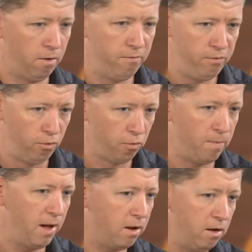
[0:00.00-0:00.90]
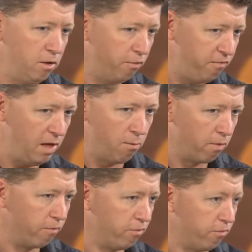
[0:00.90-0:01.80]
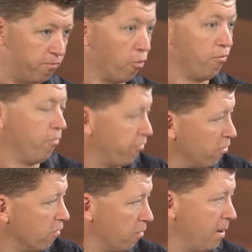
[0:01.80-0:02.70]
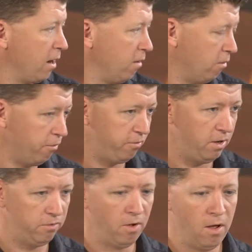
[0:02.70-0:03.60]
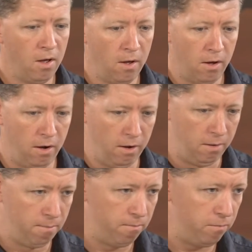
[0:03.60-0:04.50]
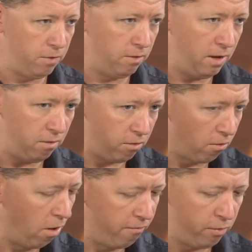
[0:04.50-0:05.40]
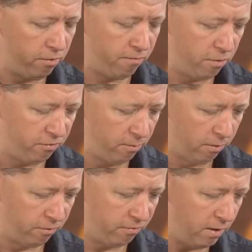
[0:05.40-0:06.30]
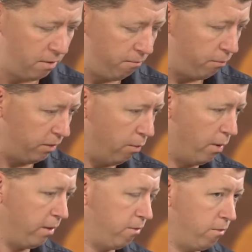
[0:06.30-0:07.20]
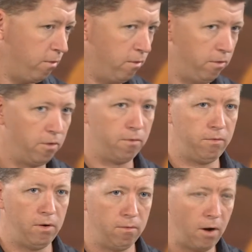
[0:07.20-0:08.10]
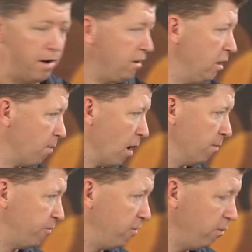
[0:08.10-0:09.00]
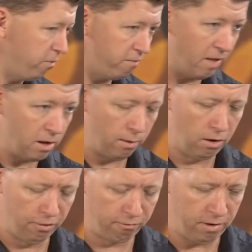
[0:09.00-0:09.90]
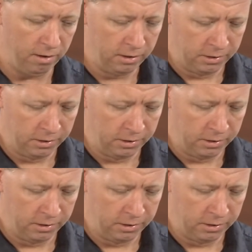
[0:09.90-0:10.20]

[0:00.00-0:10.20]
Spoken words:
If you look back at VMware versus virtual server back in those days. That they're all very, very similar. So now what they want their IT departments to do is evaluate all three.